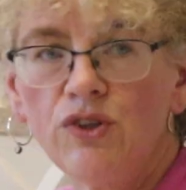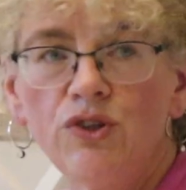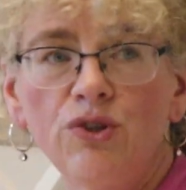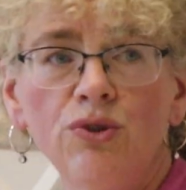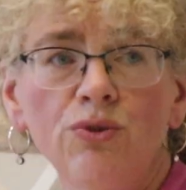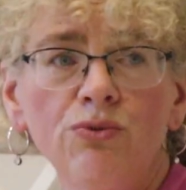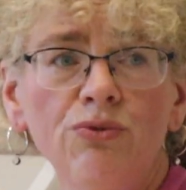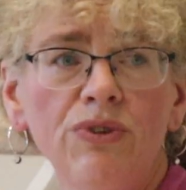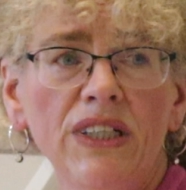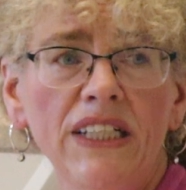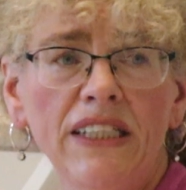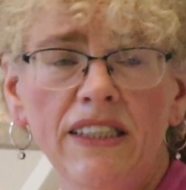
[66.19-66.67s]

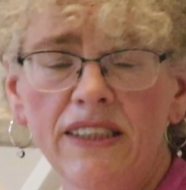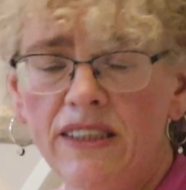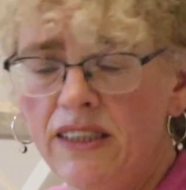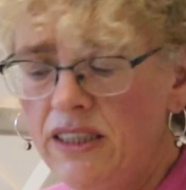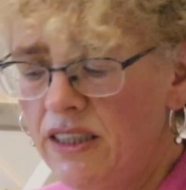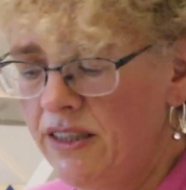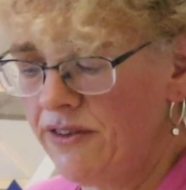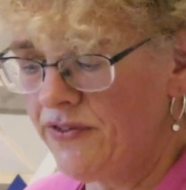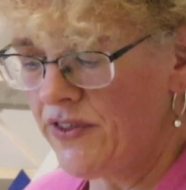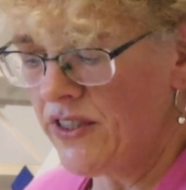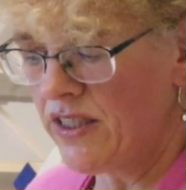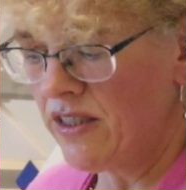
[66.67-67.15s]
to
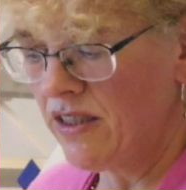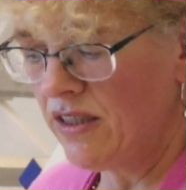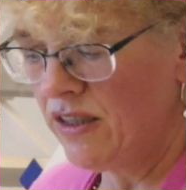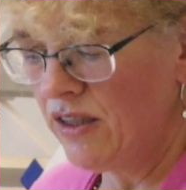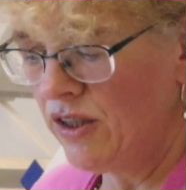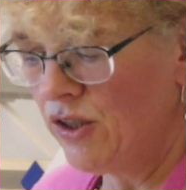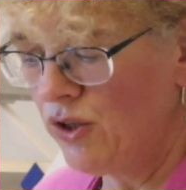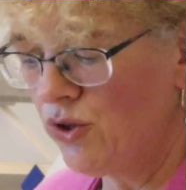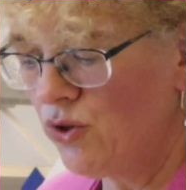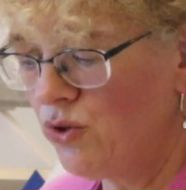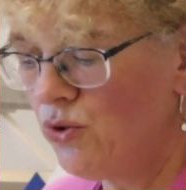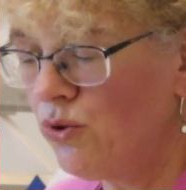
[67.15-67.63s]
relatives,
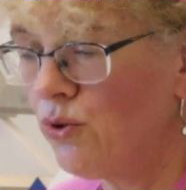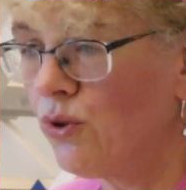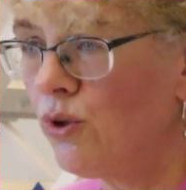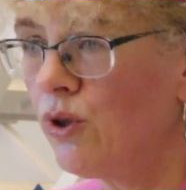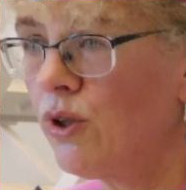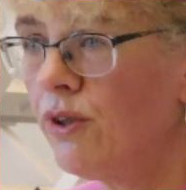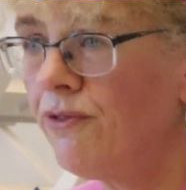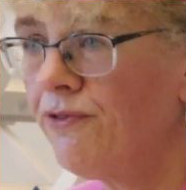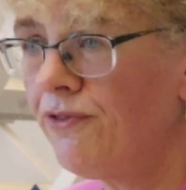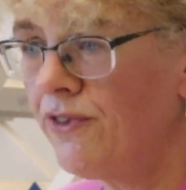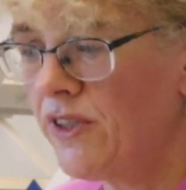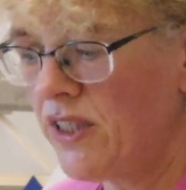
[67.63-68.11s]
to
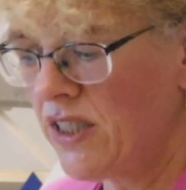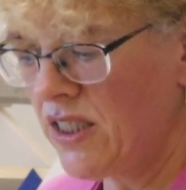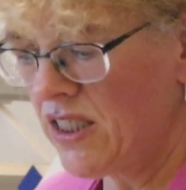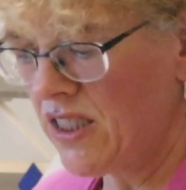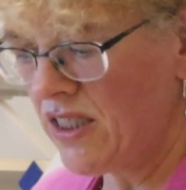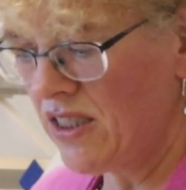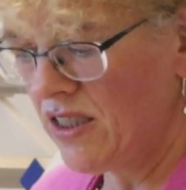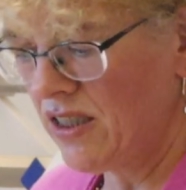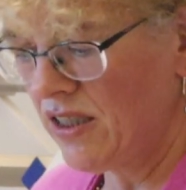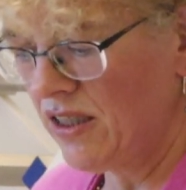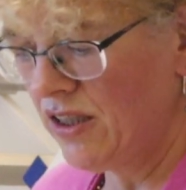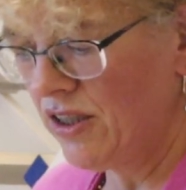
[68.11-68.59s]

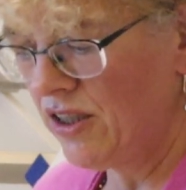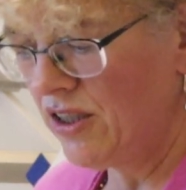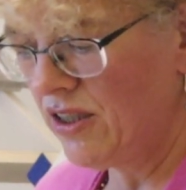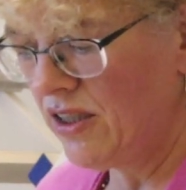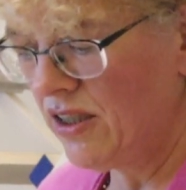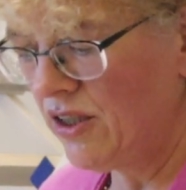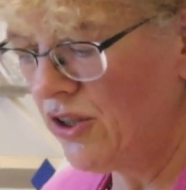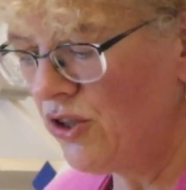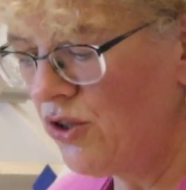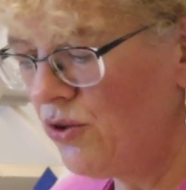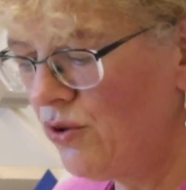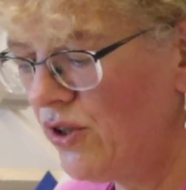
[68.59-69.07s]
orphans,
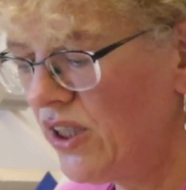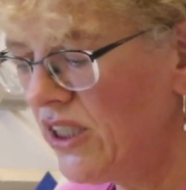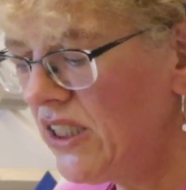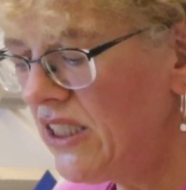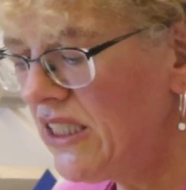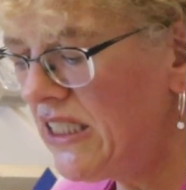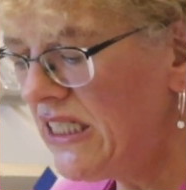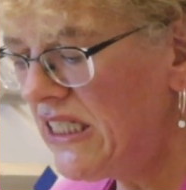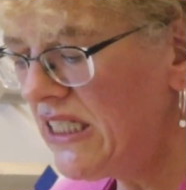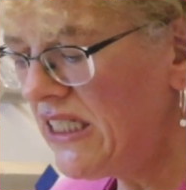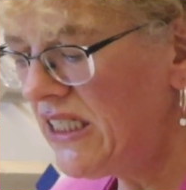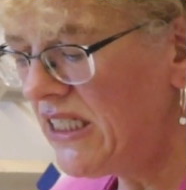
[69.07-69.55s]
to the
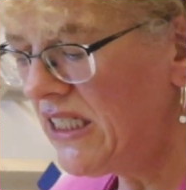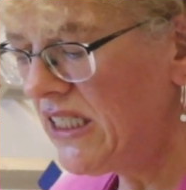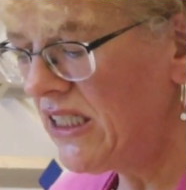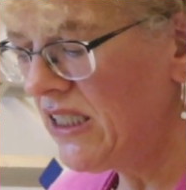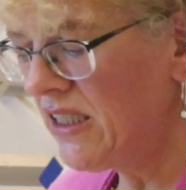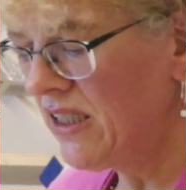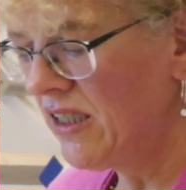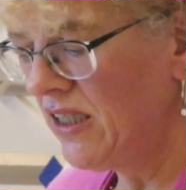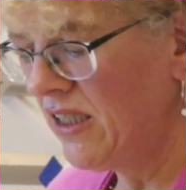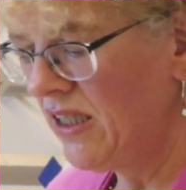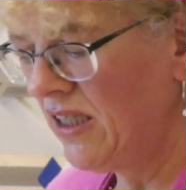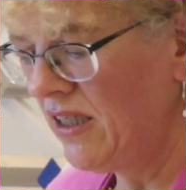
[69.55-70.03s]

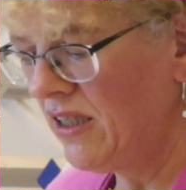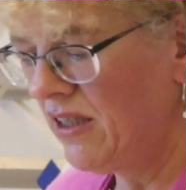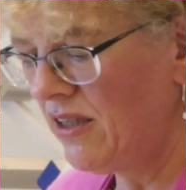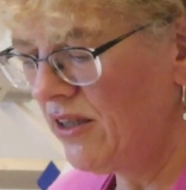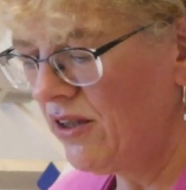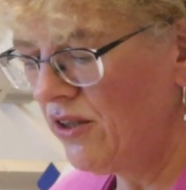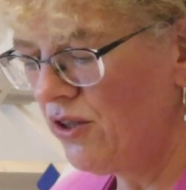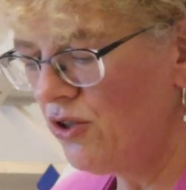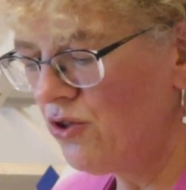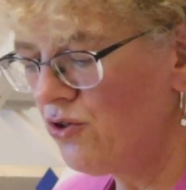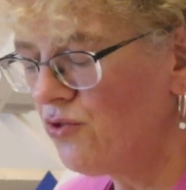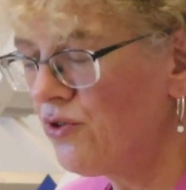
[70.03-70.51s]
needy,
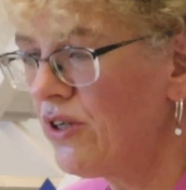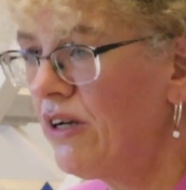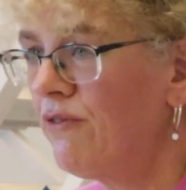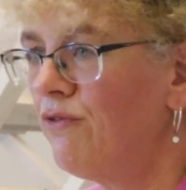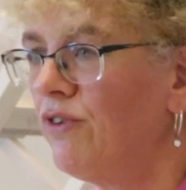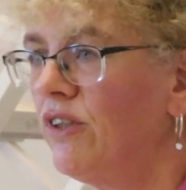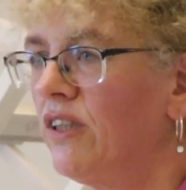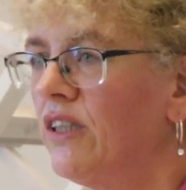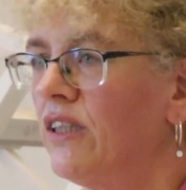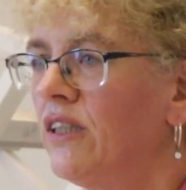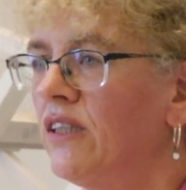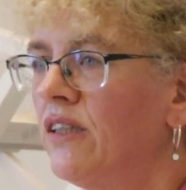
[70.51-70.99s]
the
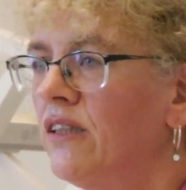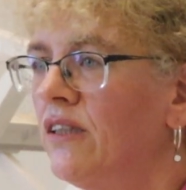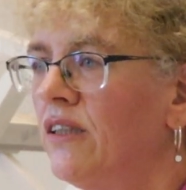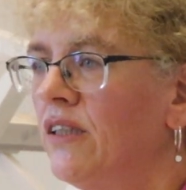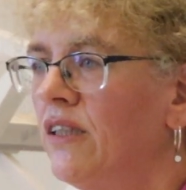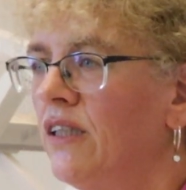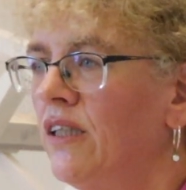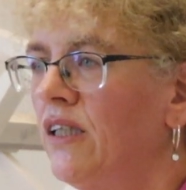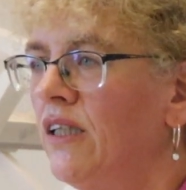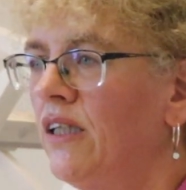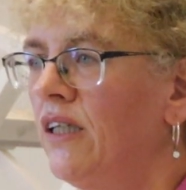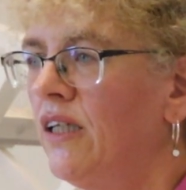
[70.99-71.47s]
traveler,
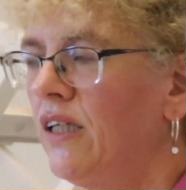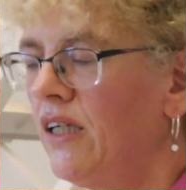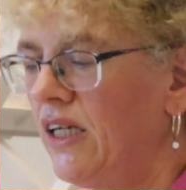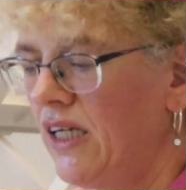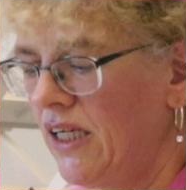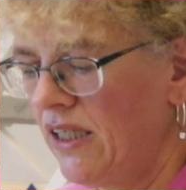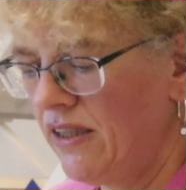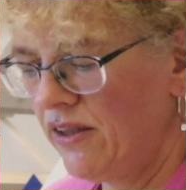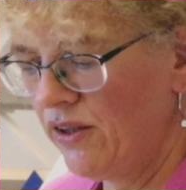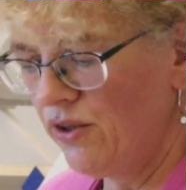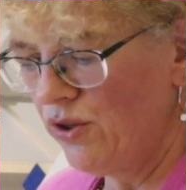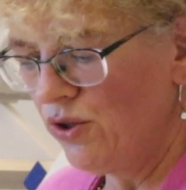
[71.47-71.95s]

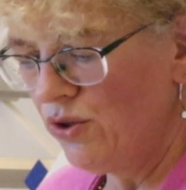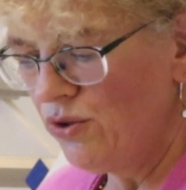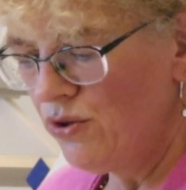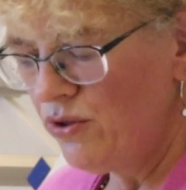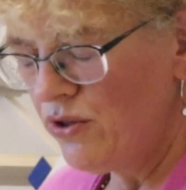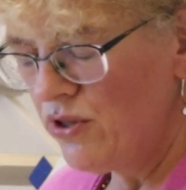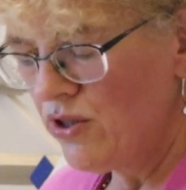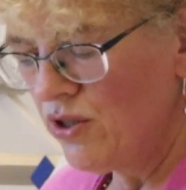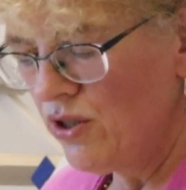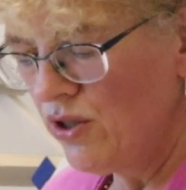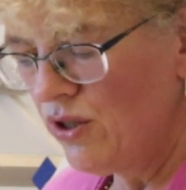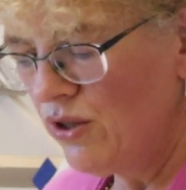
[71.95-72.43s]
and
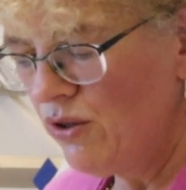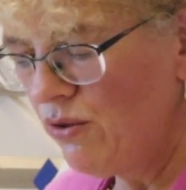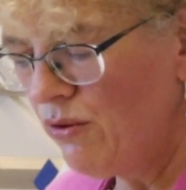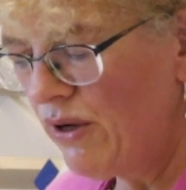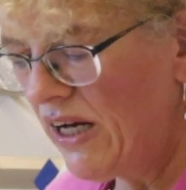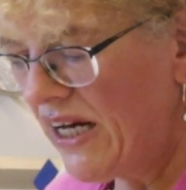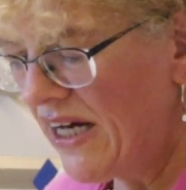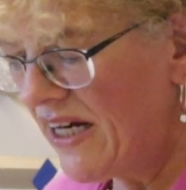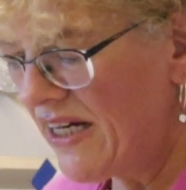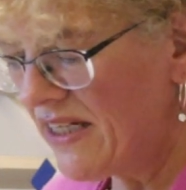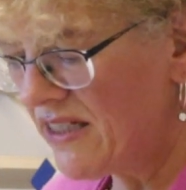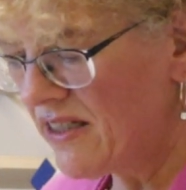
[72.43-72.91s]
those
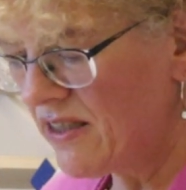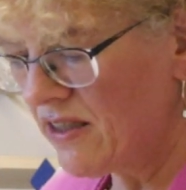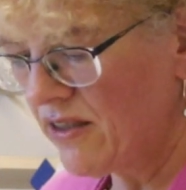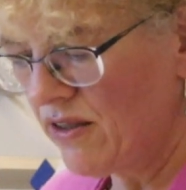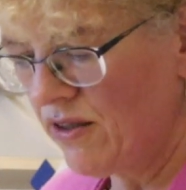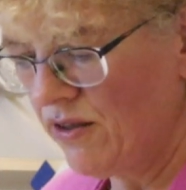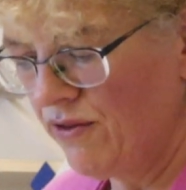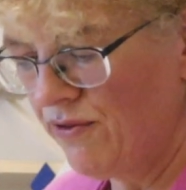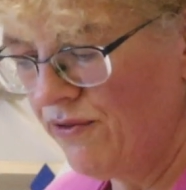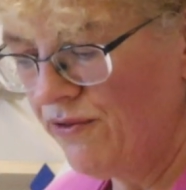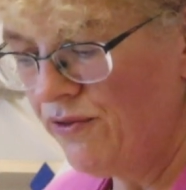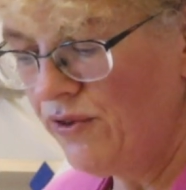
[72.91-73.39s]
who ask
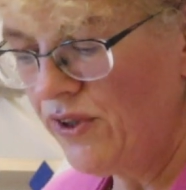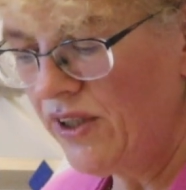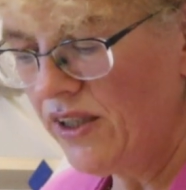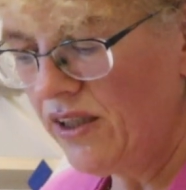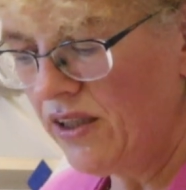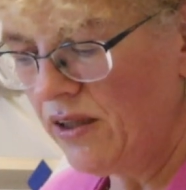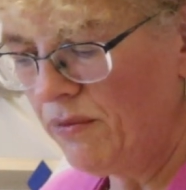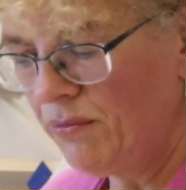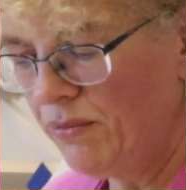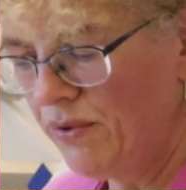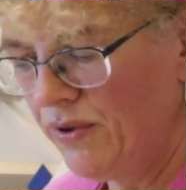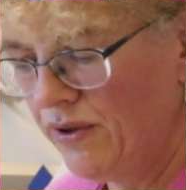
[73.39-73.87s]
for
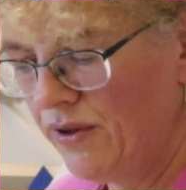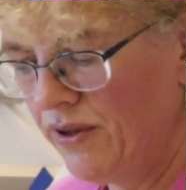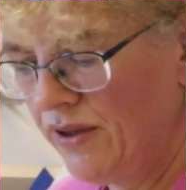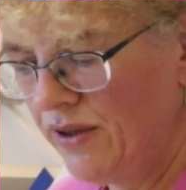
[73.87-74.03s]
help,